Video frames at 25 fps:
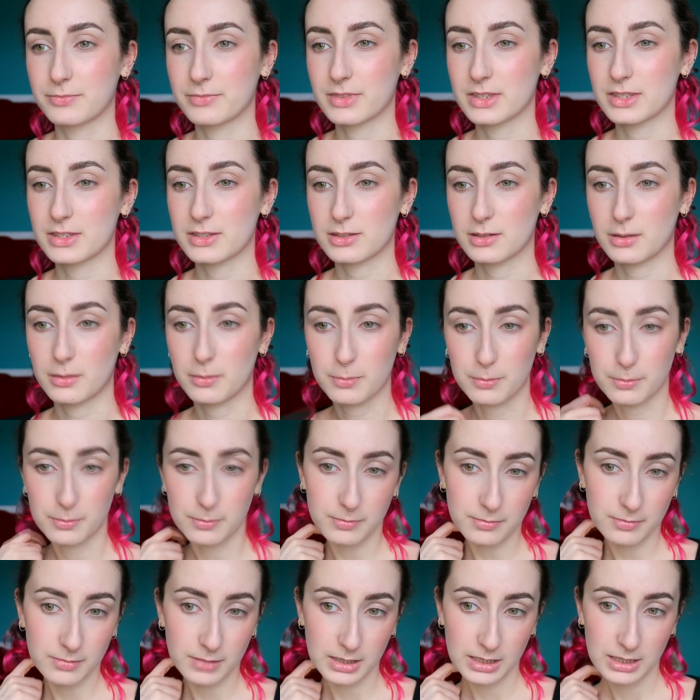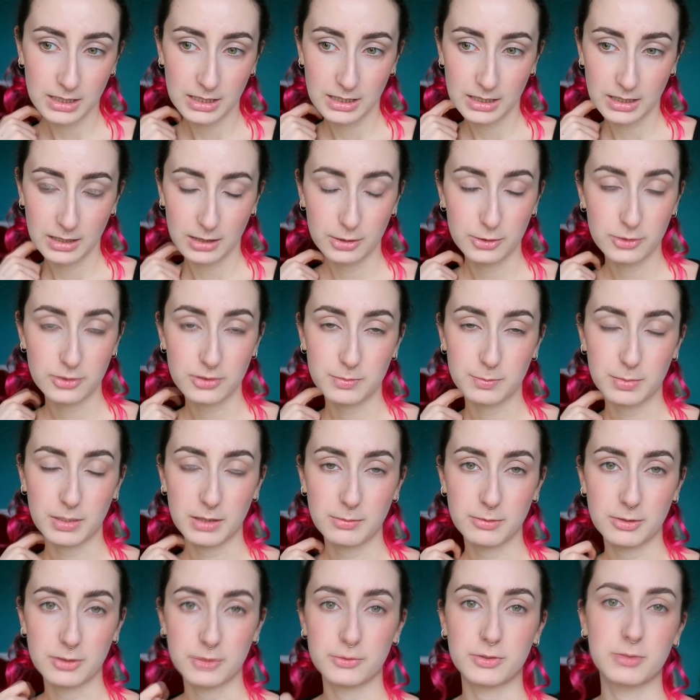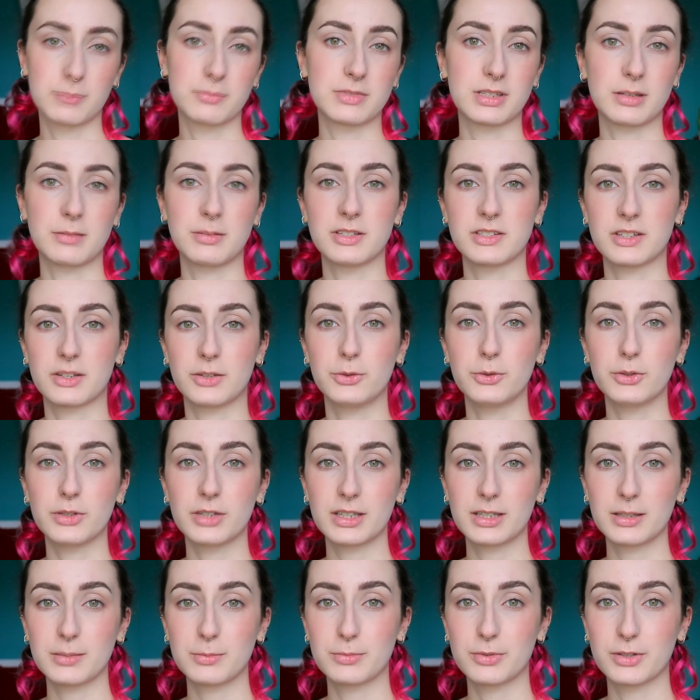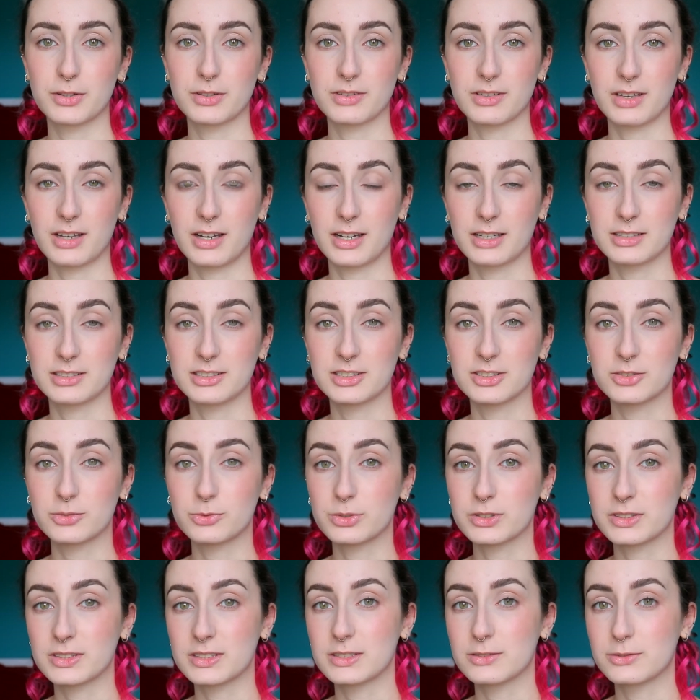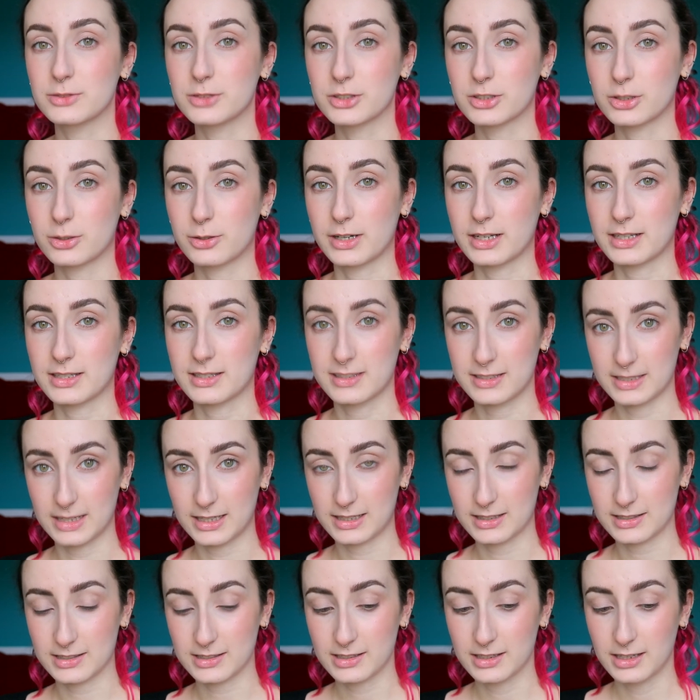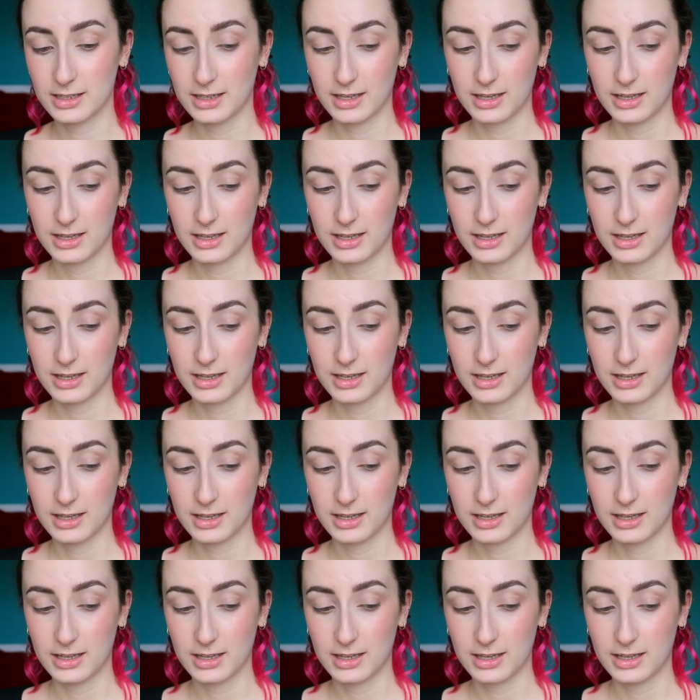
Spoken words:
some loose pigment from Tammy Tanuka, but I didn't receive the correct set,